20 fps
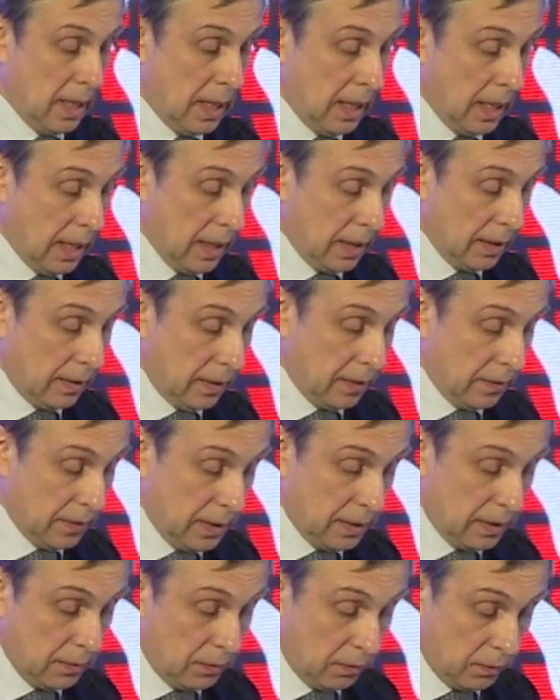And
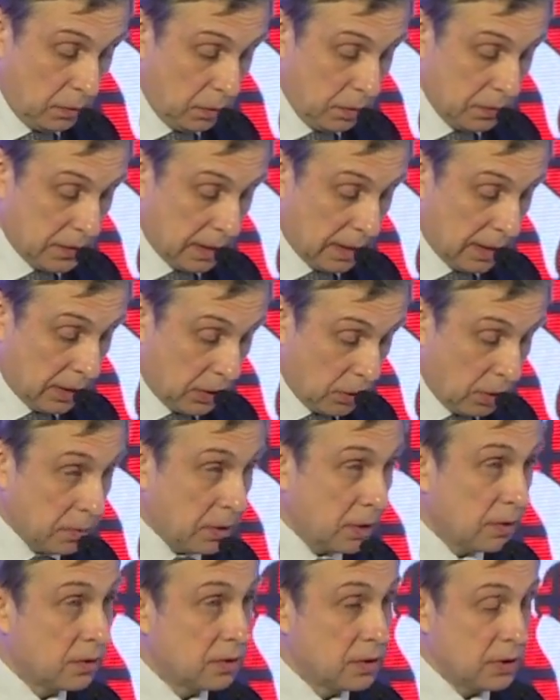that involves
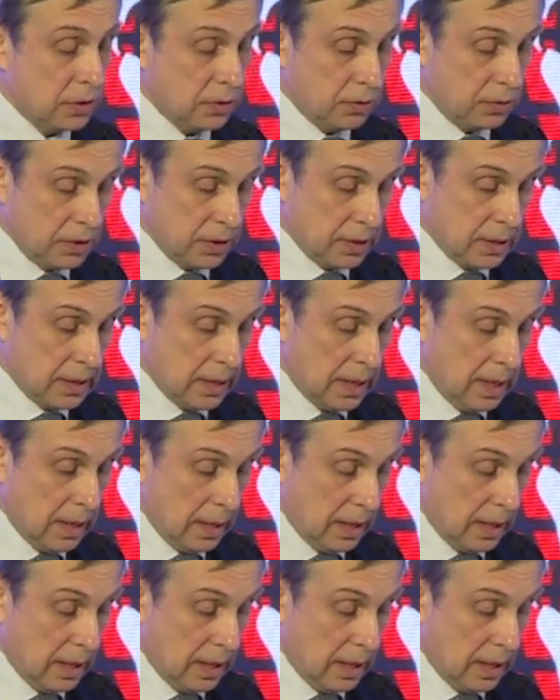economic resurgence,